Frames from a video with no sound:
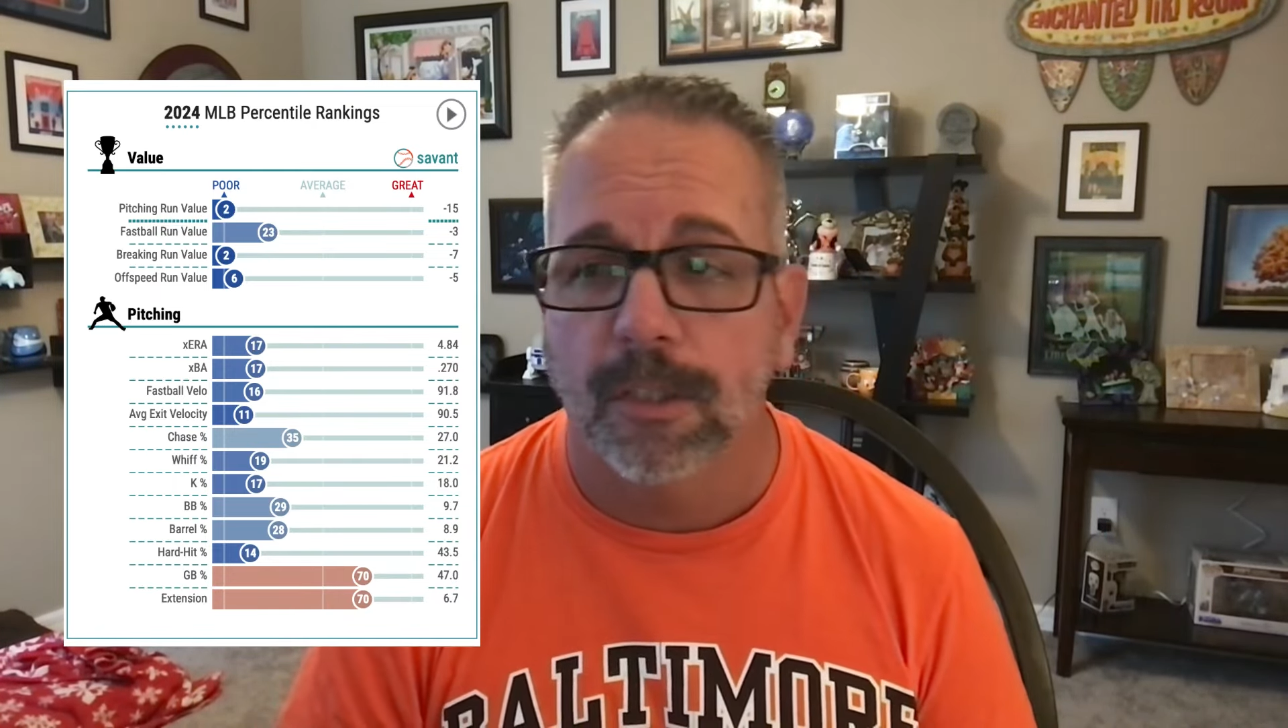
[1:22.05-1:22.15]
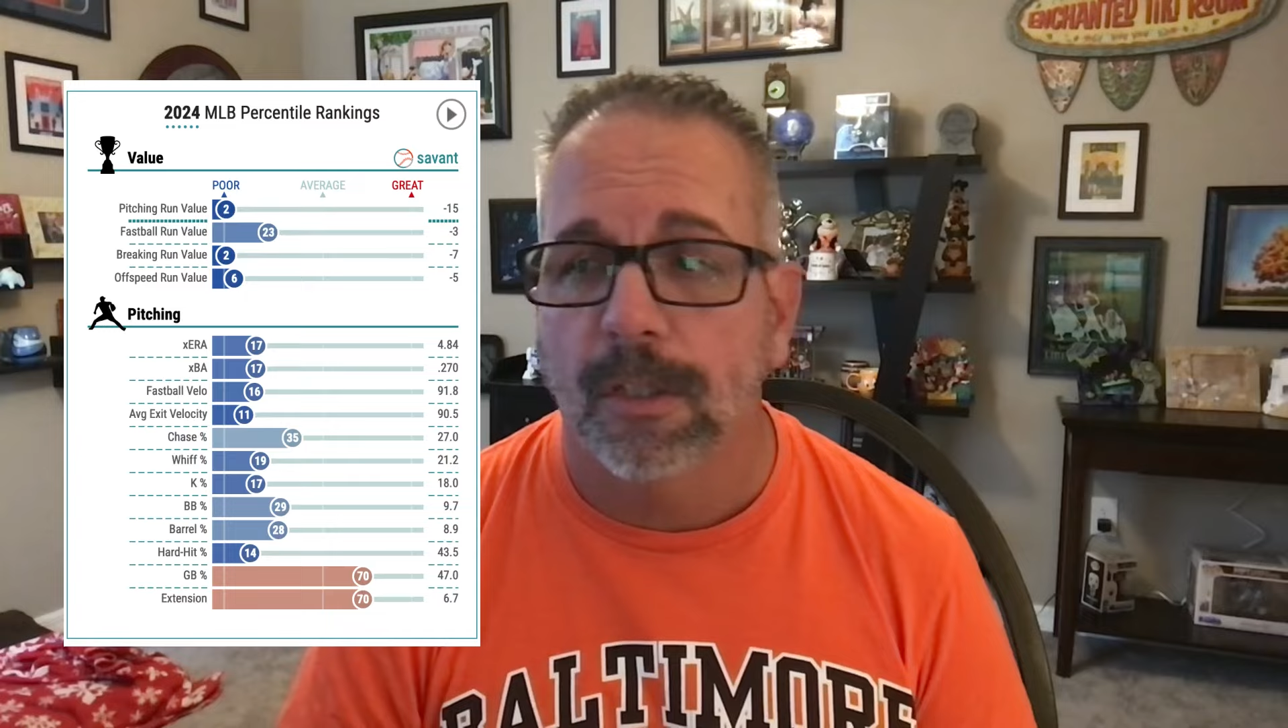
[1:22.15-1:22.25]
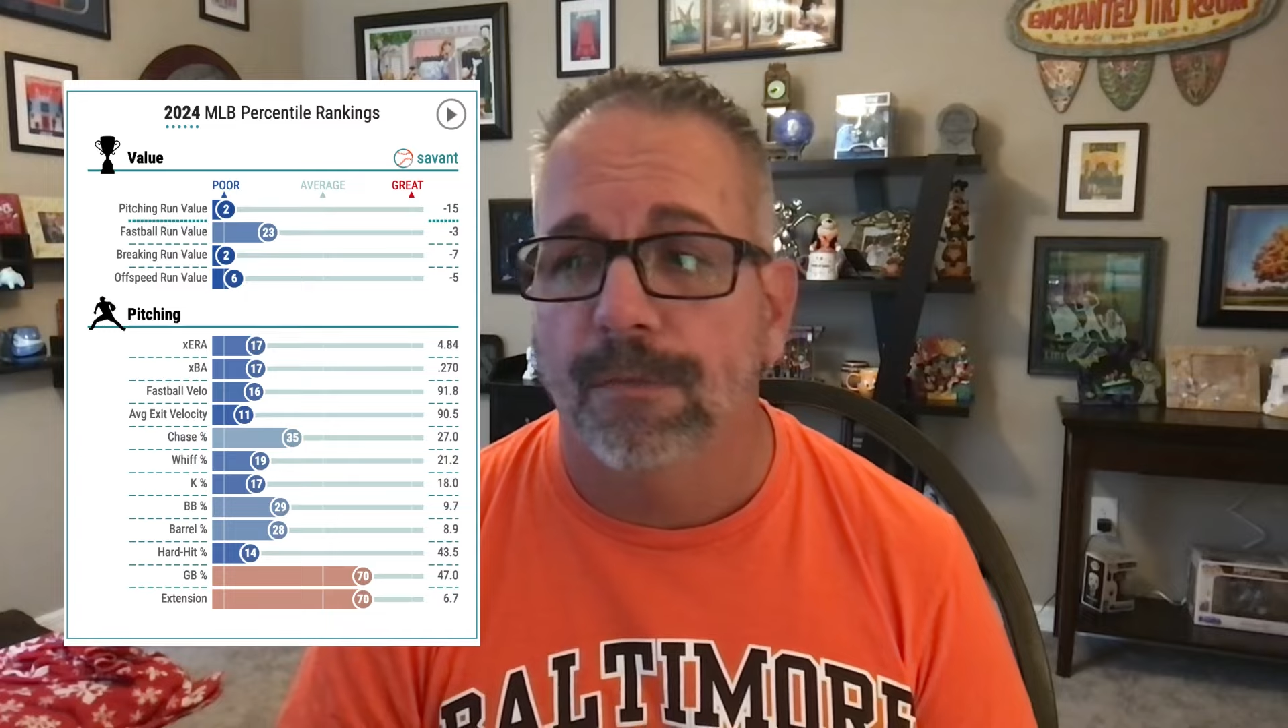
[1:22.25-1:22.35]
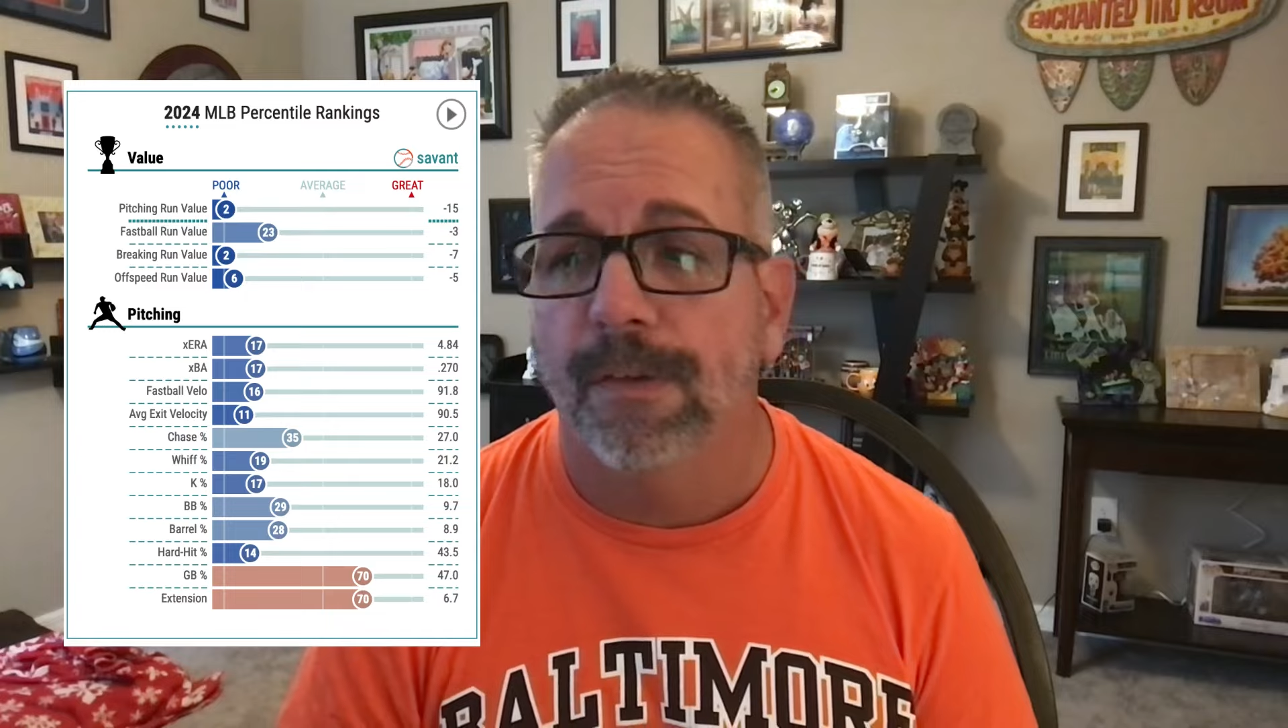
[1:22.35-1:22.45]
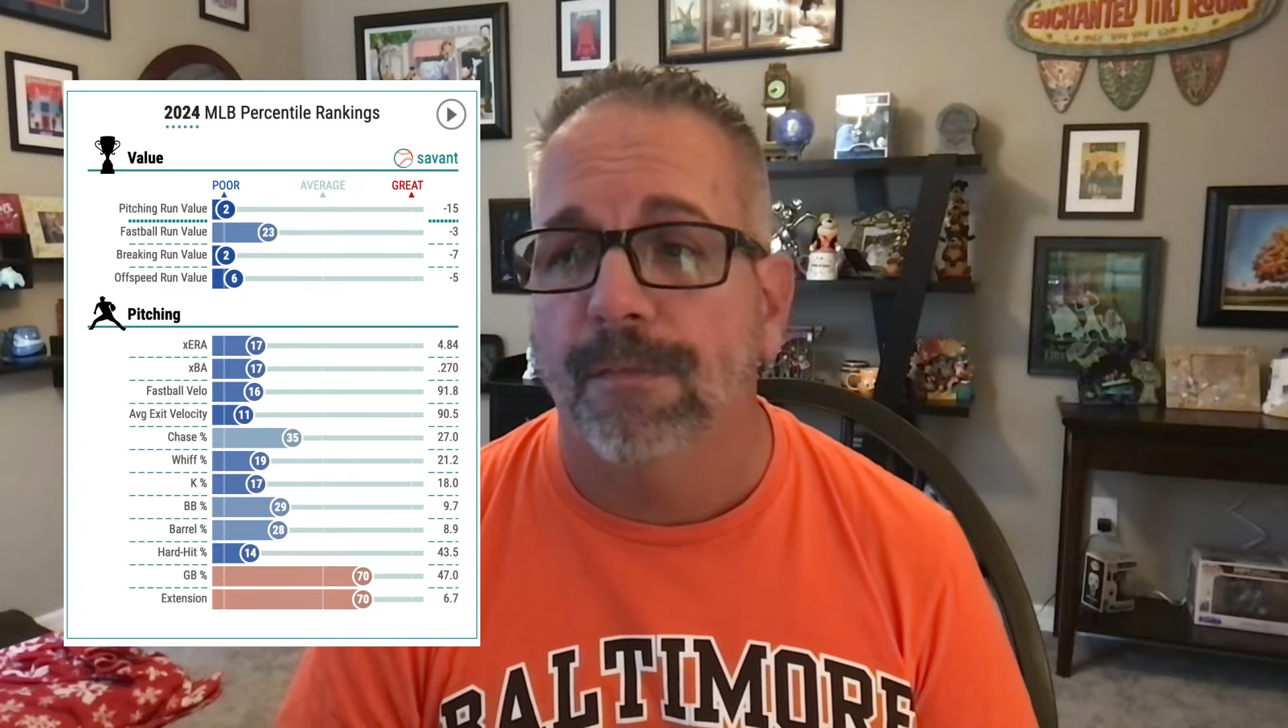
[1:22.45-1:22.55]

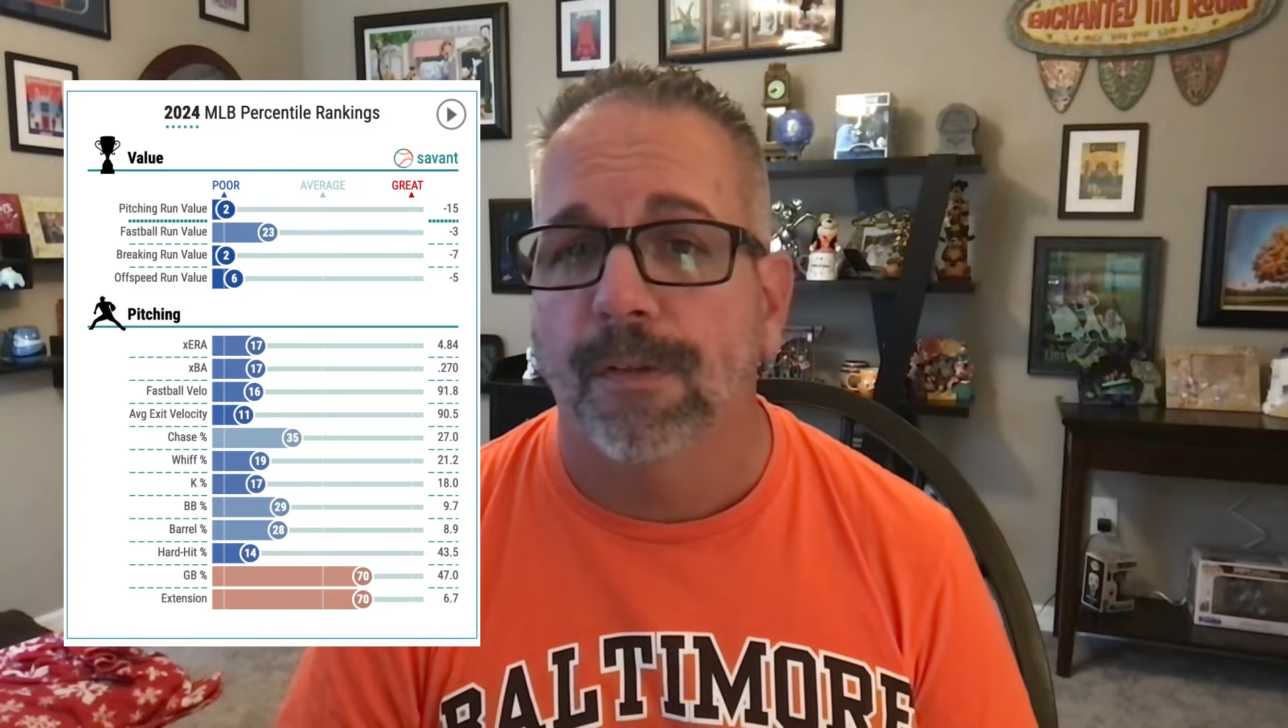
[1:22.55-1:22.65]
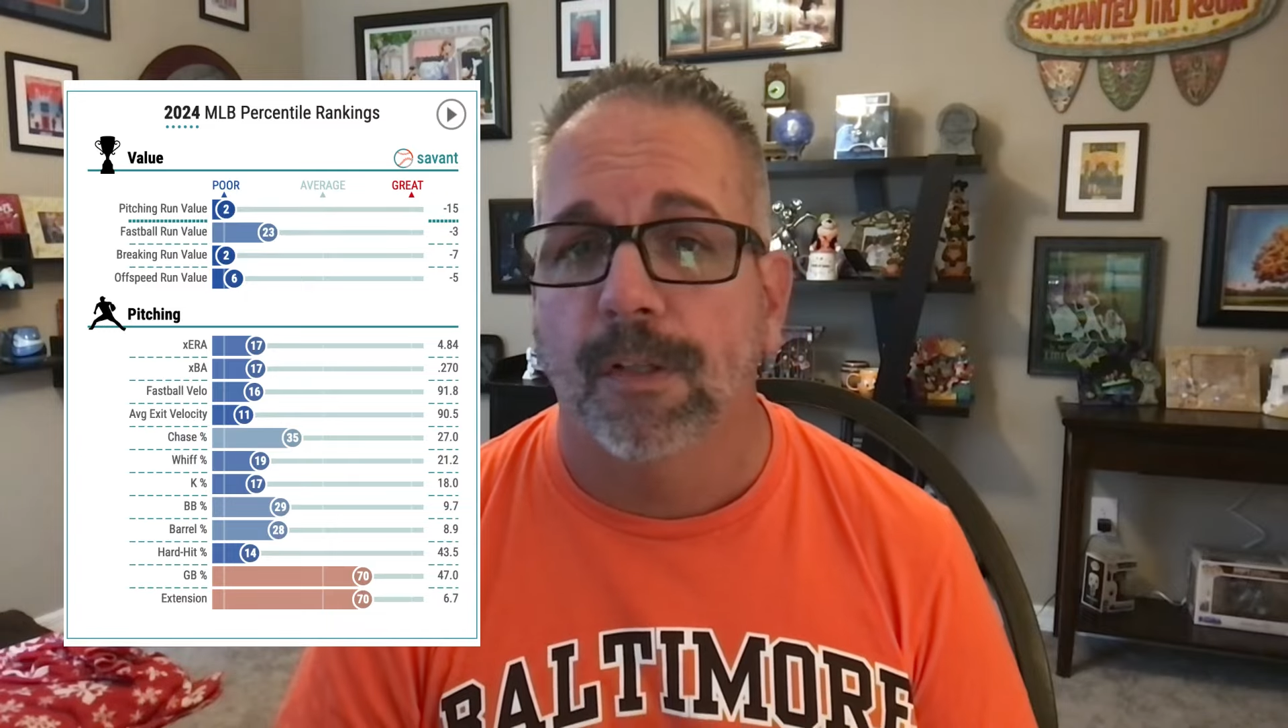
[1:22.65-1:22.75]
good fit for